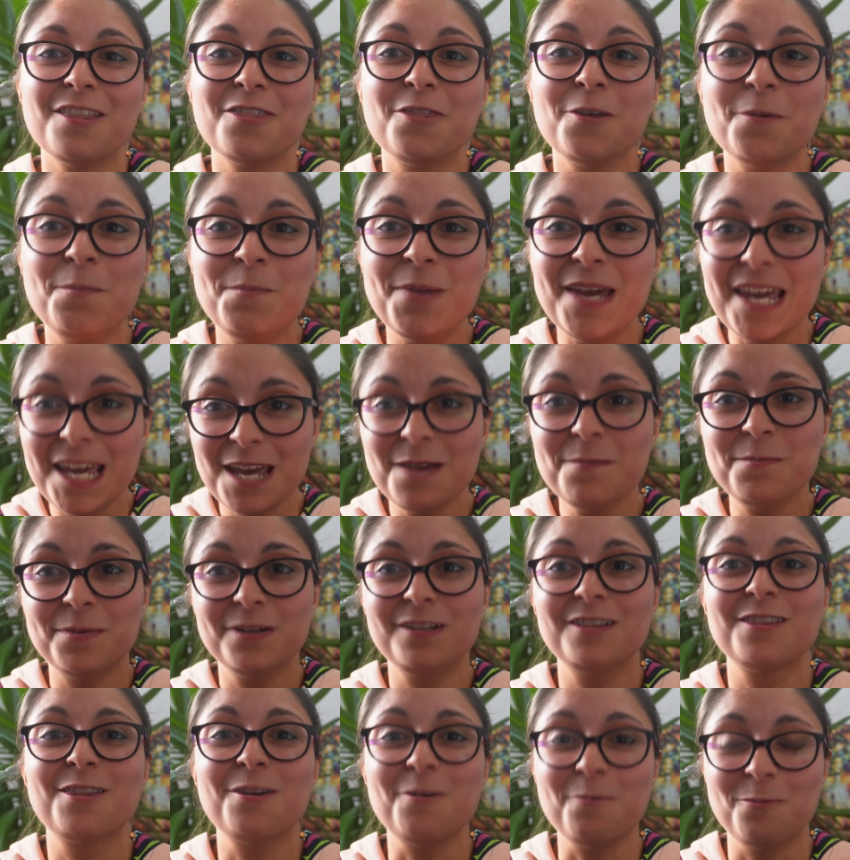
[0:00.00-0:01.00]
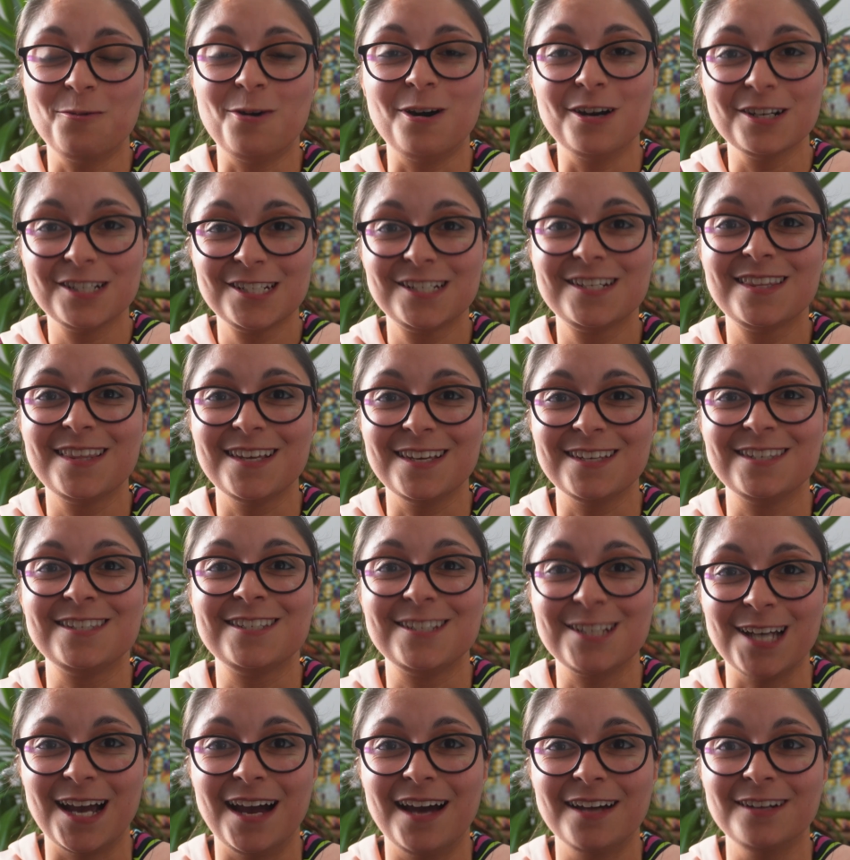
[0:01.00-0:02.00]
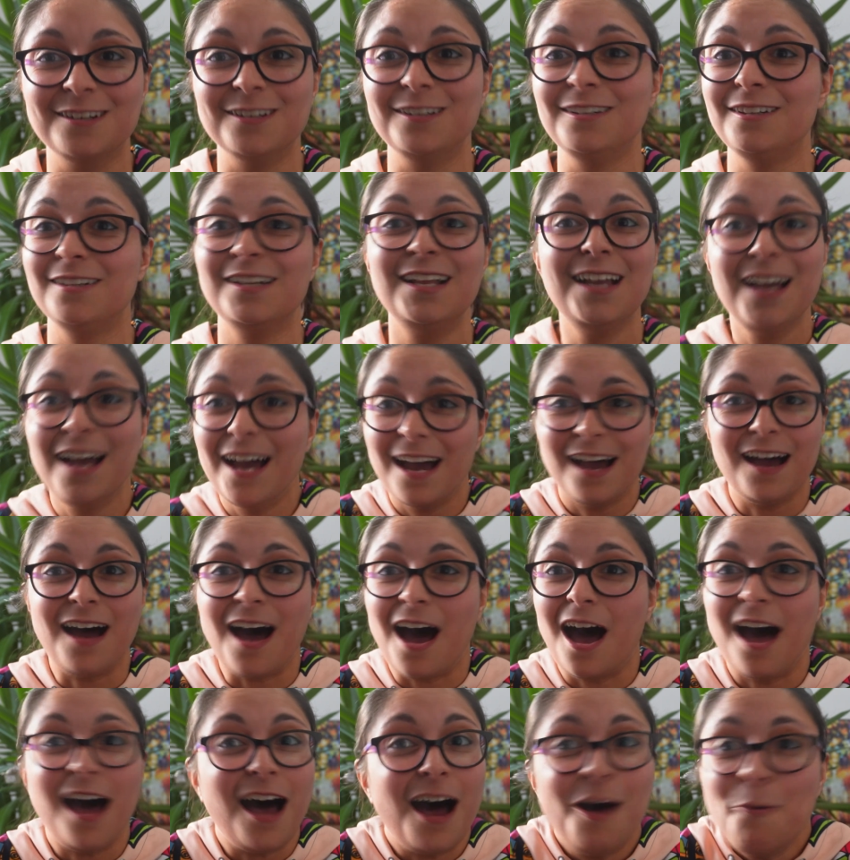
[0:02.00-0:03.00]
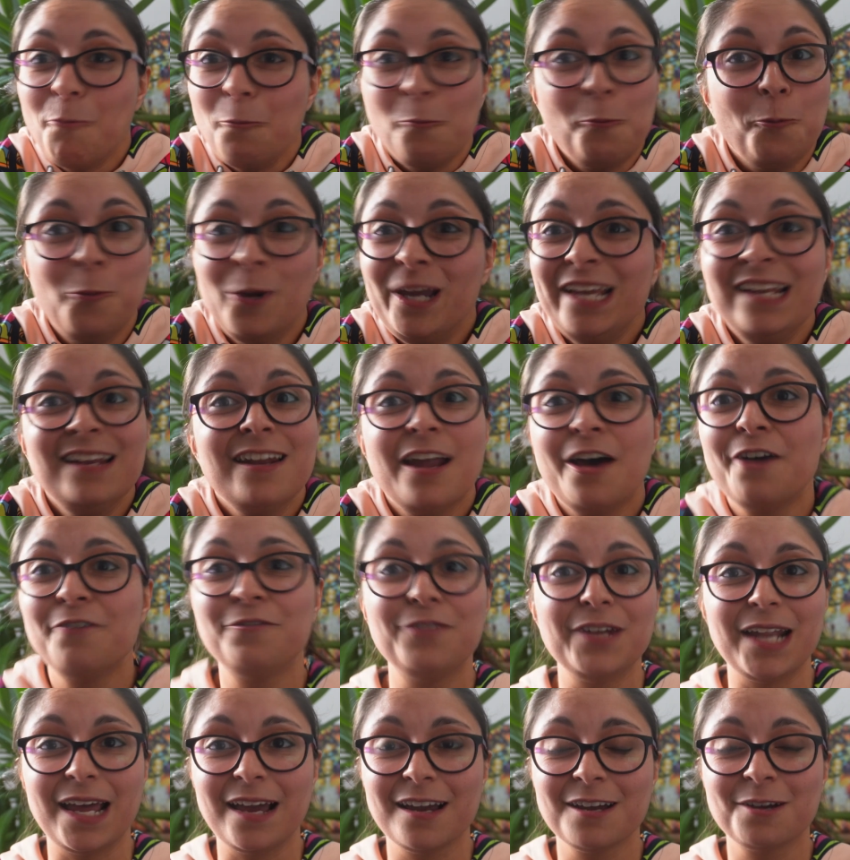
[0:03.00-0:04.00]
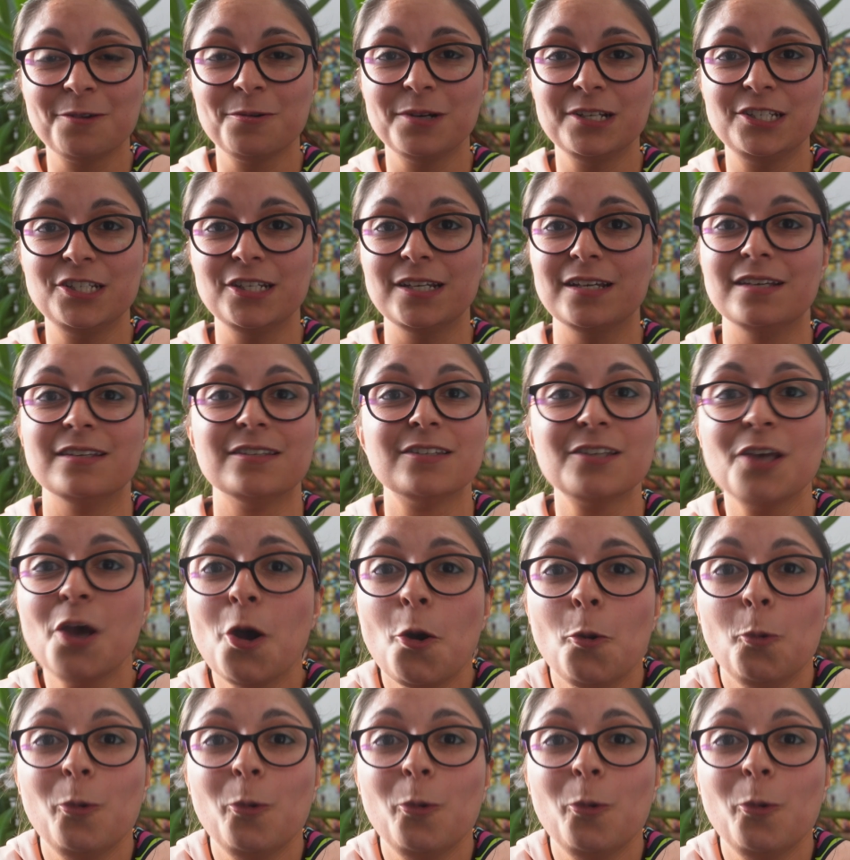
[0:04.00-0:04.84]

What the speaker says: The people that watch this channel, we love languages.